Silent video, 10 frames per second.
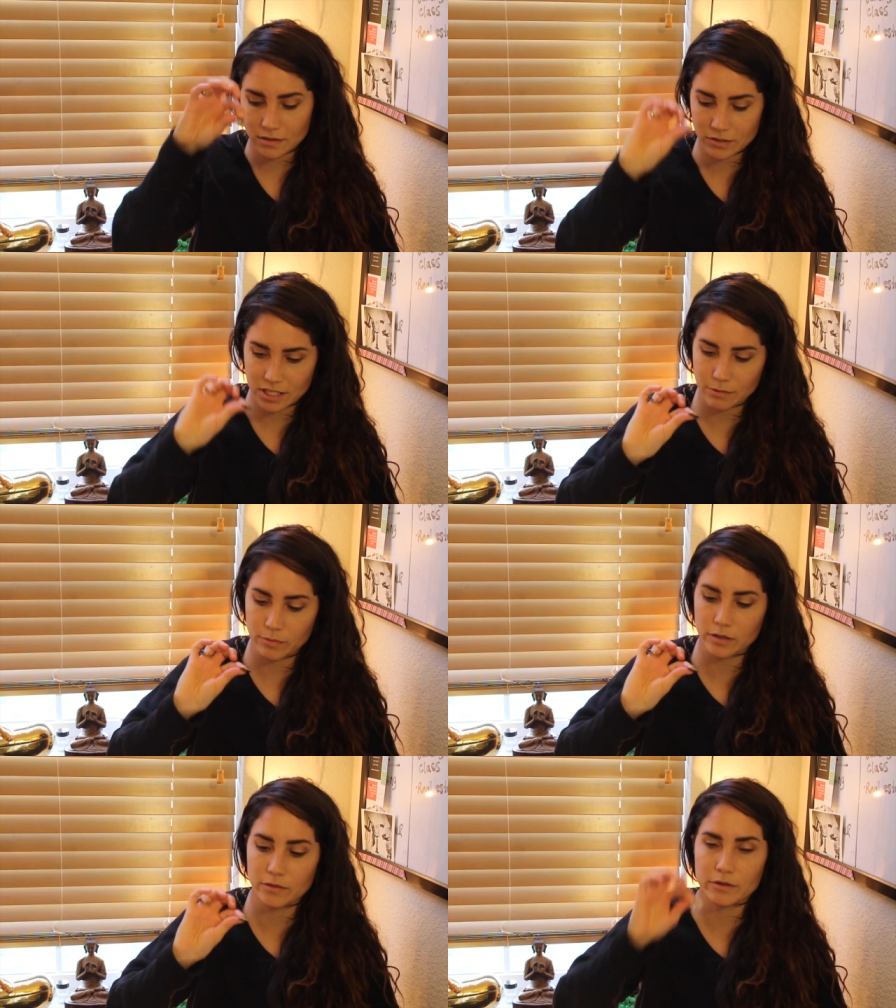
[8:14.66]
which I
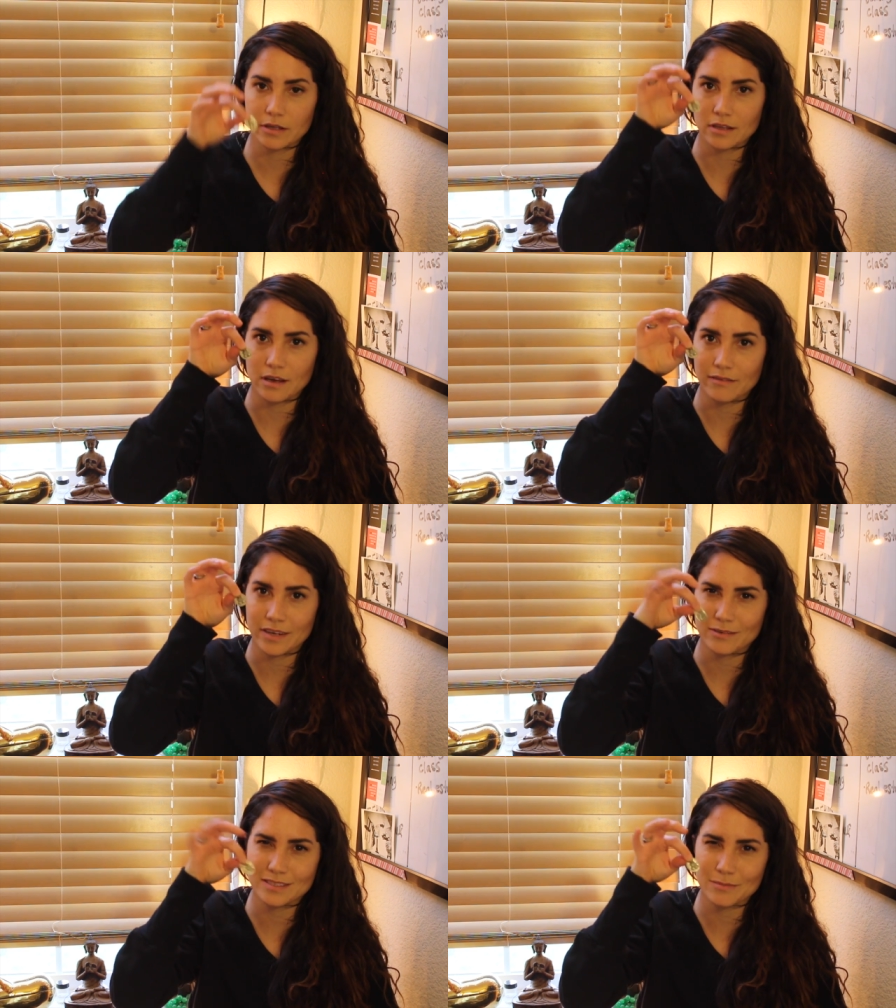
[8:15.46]
really, really love.
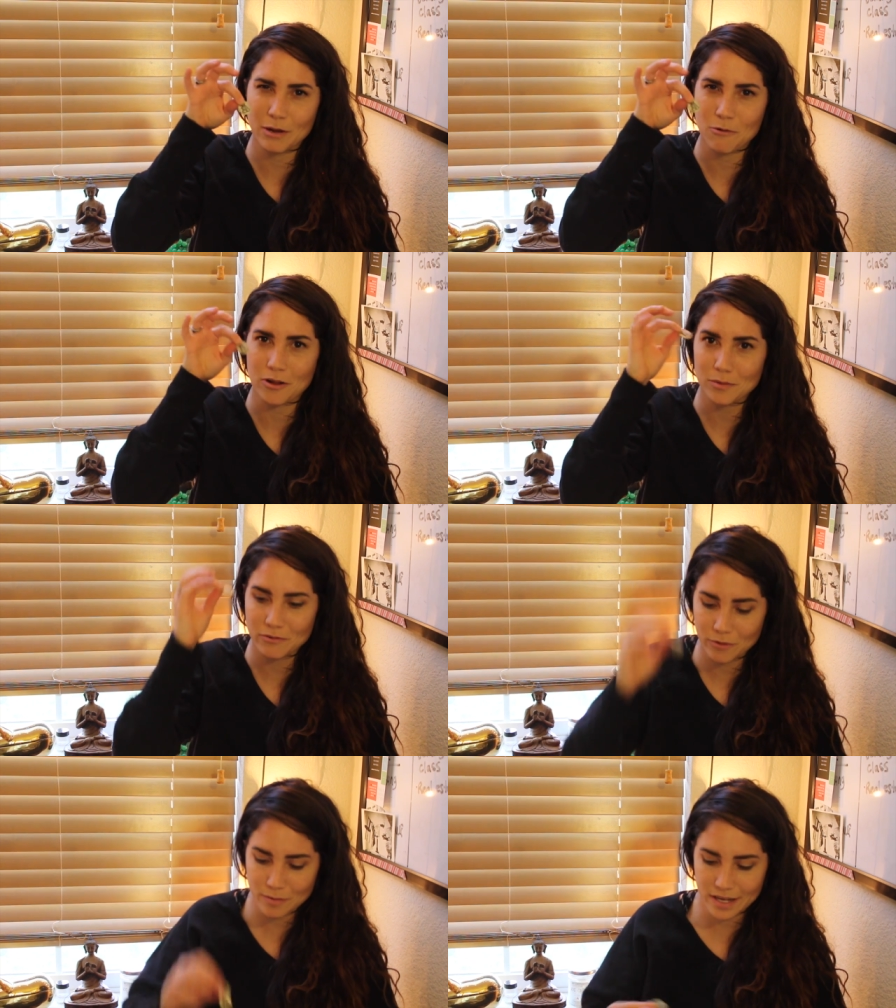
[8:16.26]
And it was in my wallet
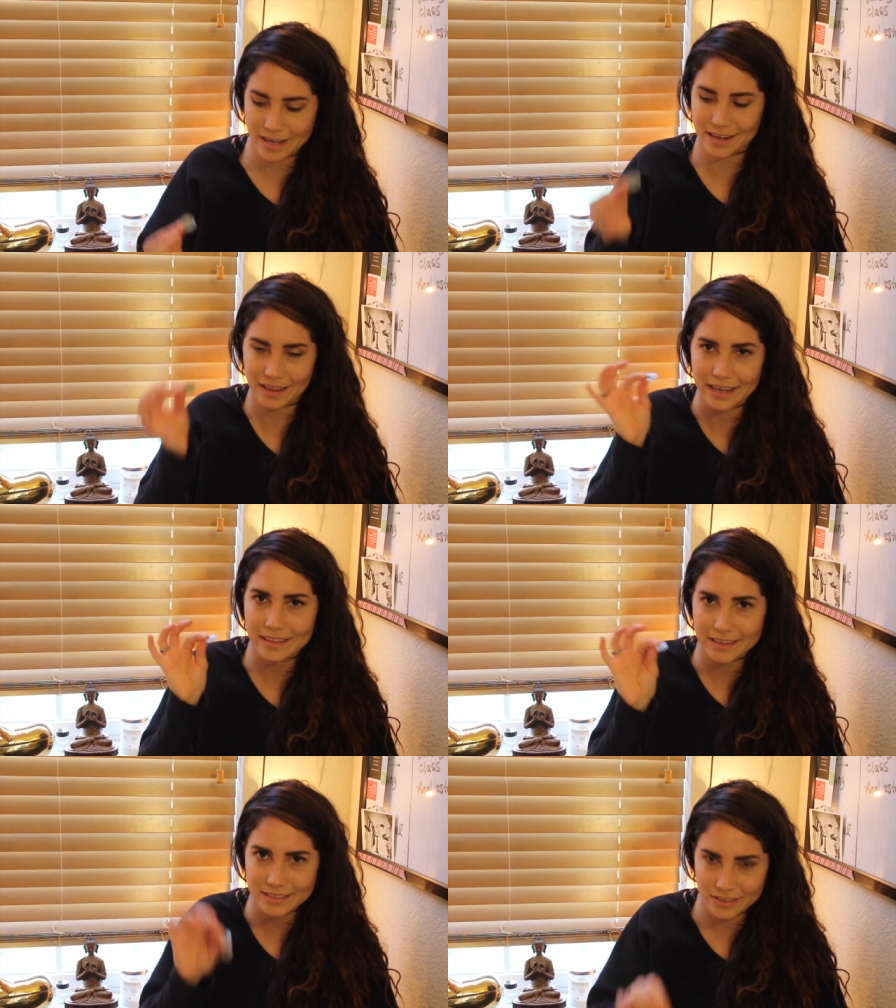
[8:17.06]
before, but I kind of
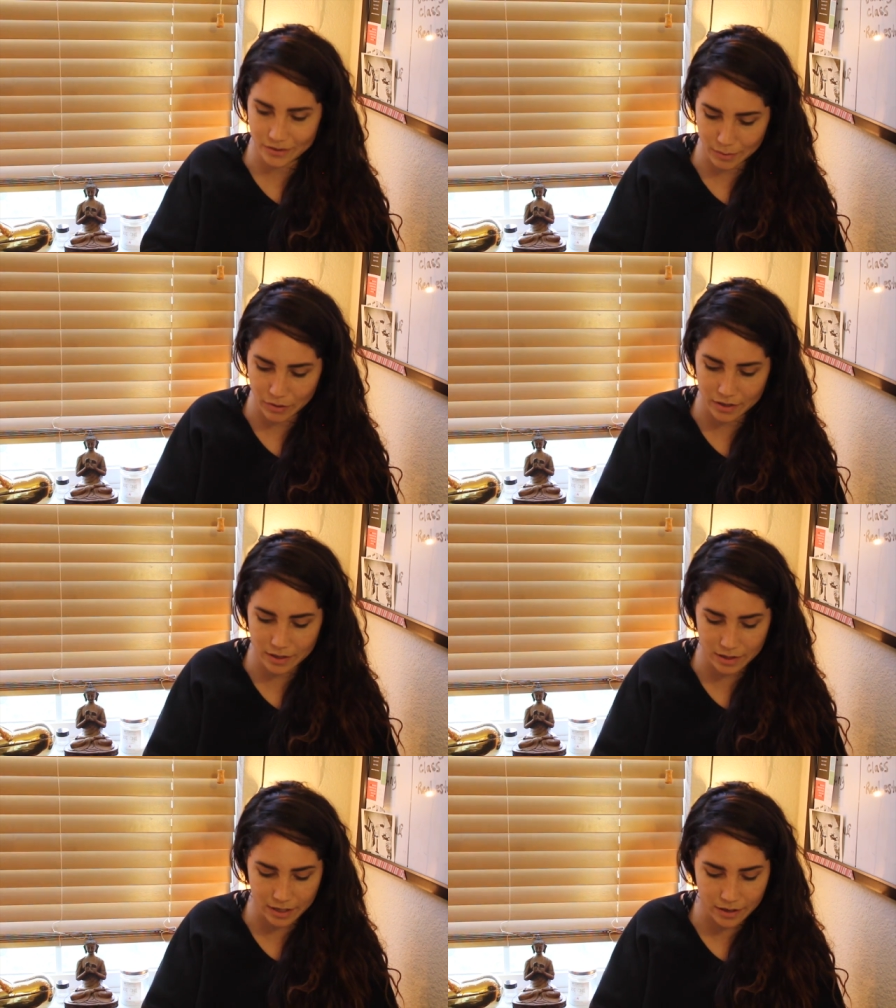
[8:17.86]
like this. So I put
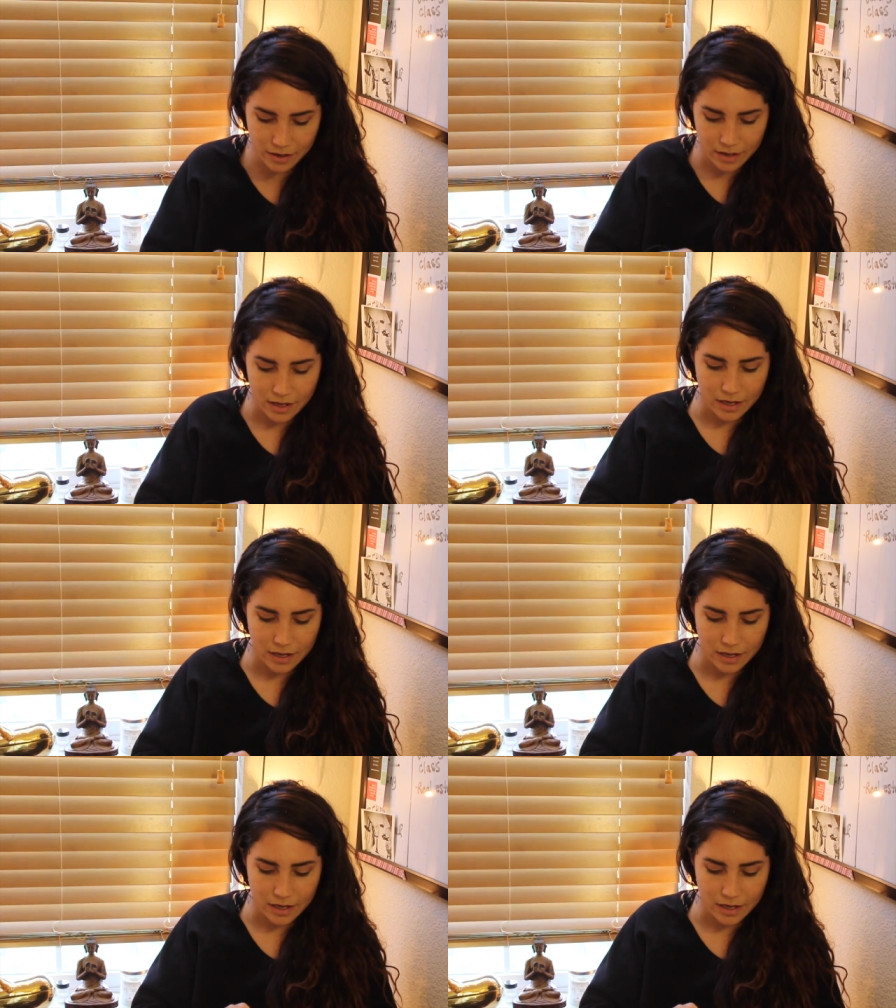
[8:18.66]
it in there.